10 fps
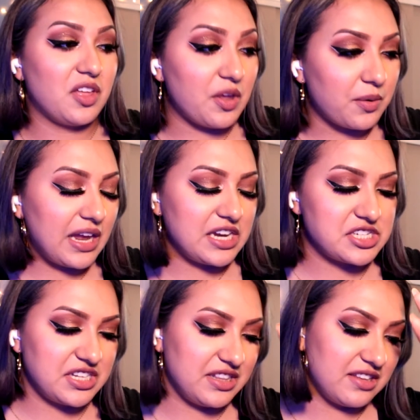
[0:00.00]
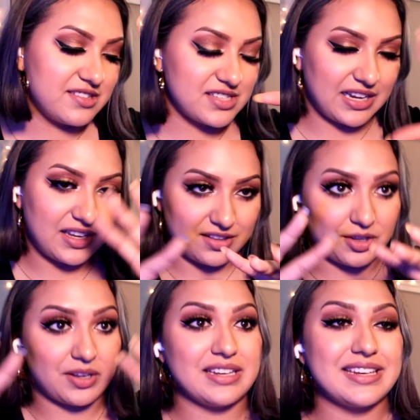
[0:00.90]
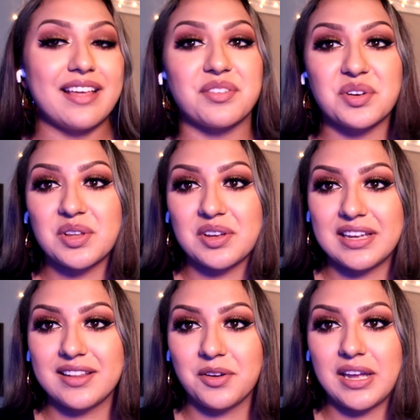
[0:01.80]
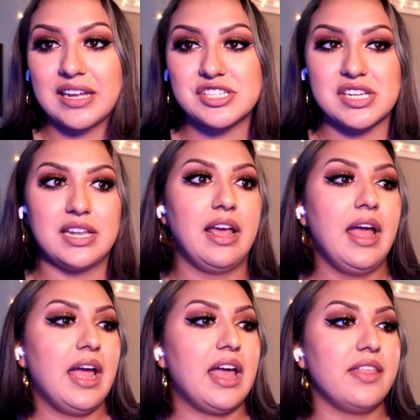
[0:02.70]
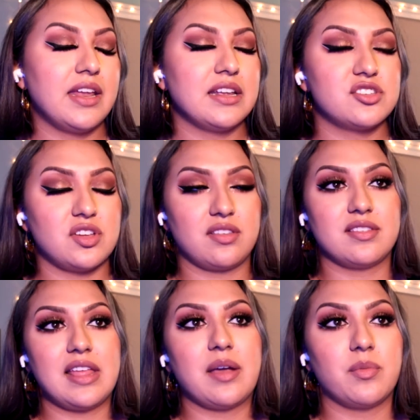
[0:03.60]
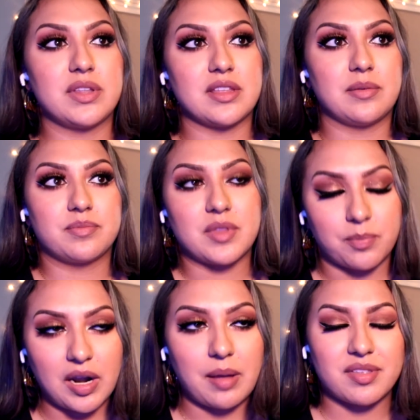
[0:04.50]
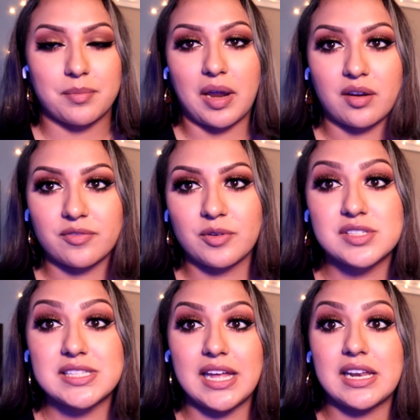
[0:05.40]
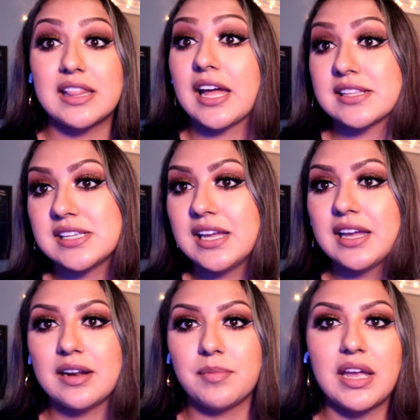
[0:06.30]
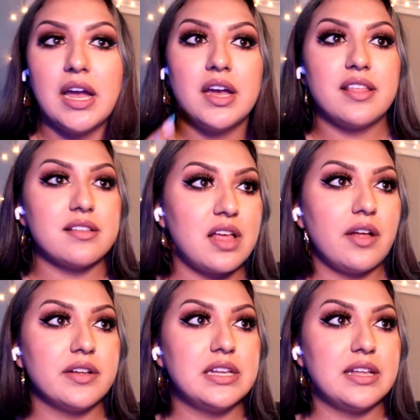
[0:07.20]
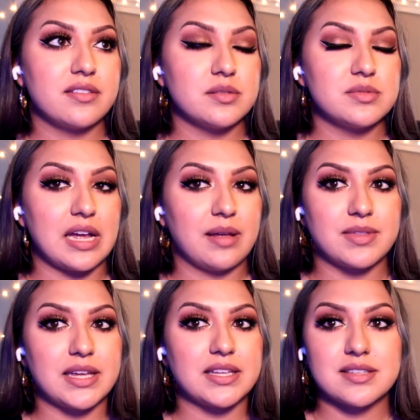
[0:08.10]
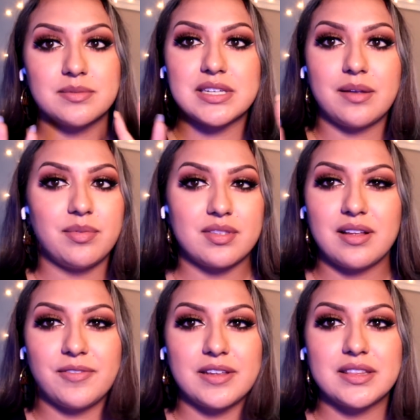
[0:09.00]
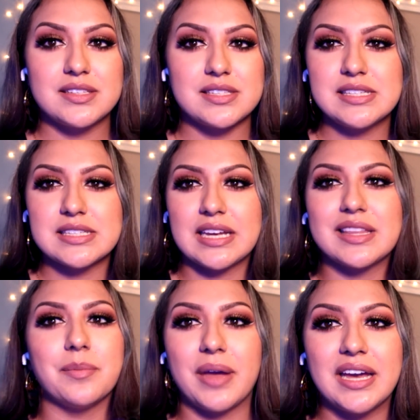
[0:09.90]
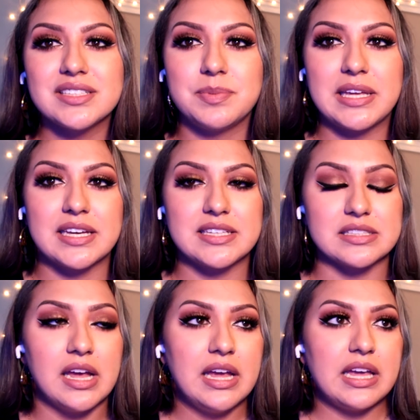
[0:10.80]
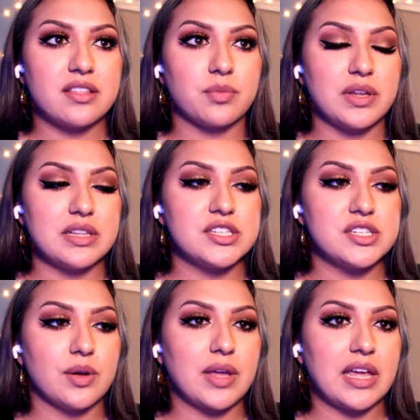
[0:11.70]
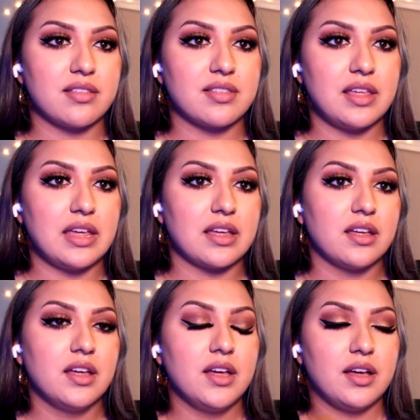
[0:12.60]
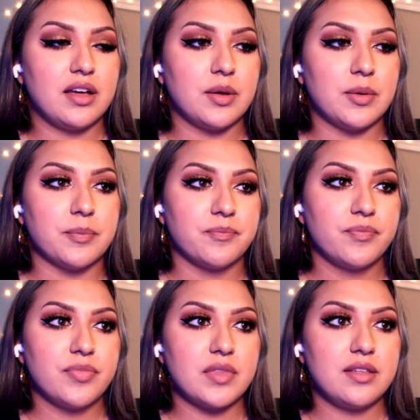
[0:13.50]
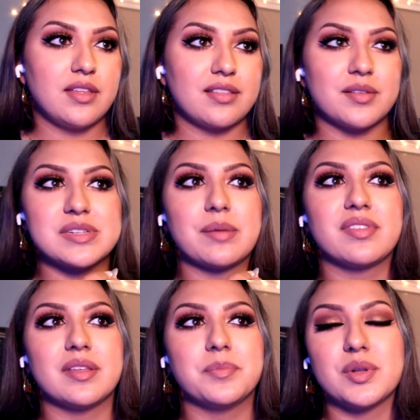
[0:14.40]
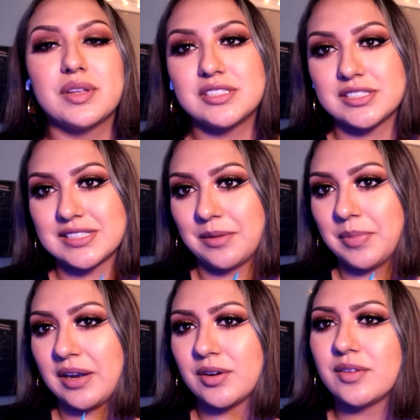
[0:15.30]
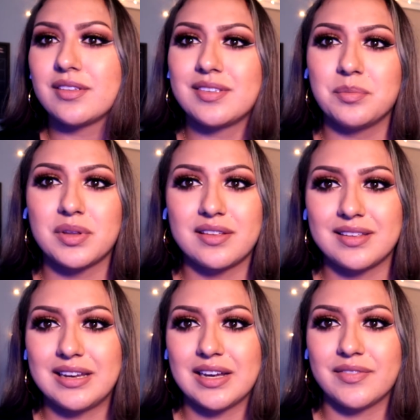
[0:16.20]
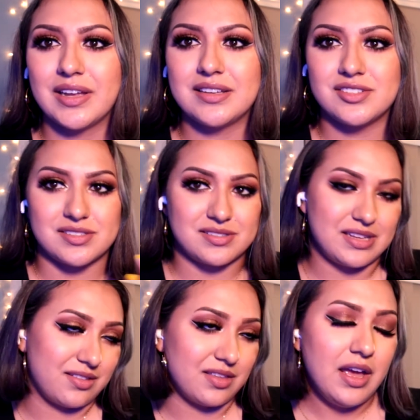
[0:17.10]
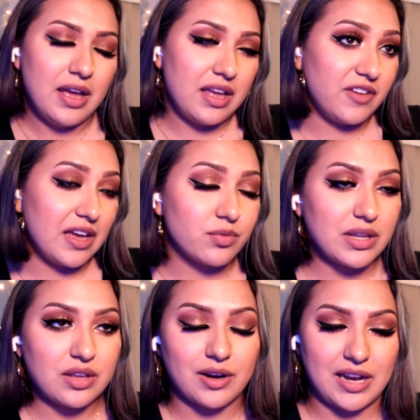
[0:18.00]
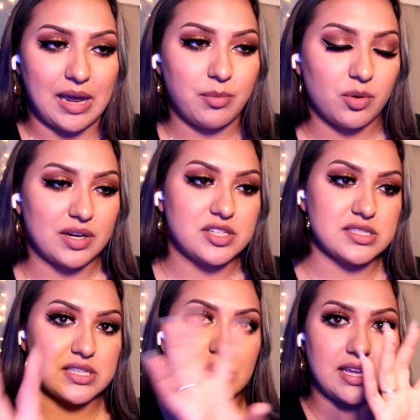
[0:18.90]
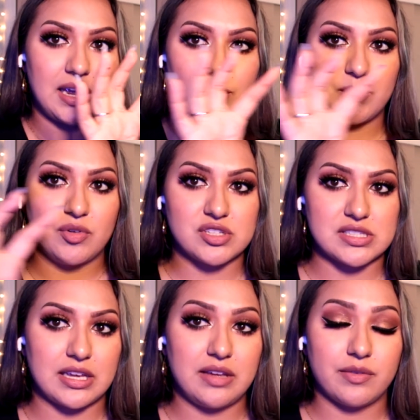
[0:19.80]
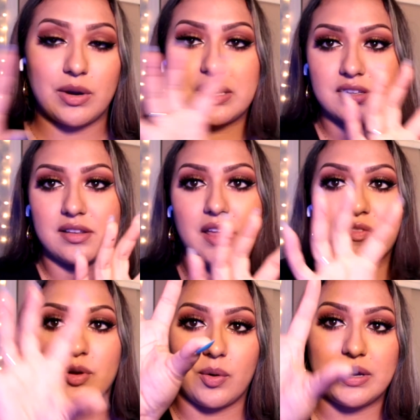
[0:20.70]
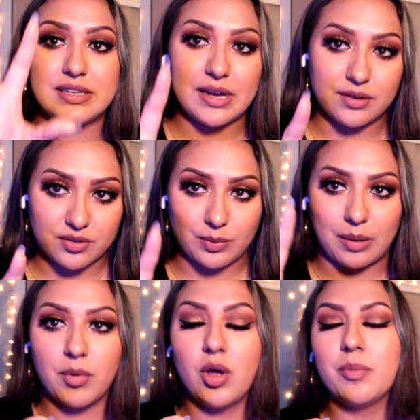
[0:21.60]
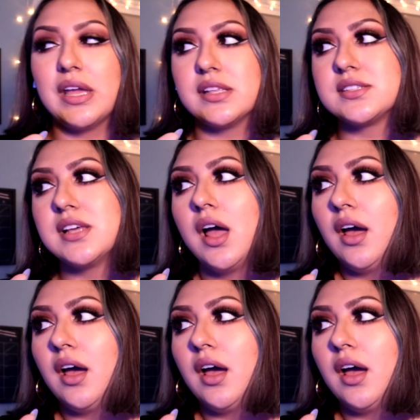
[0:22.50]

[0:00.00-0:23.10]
the location, this like looking desert looking location, and then it's just them with the, the props, the microphone stand, and that's it. And I'm like, that's all it needs sometimes. Like, sometimes stuff like this is like the best because it's really showcasing, um, that sometimes simple is just like better, or the simplicity of it. It's just, it's, if you have really great camera work, just like camera moves just like even right to left or going down at the right moments,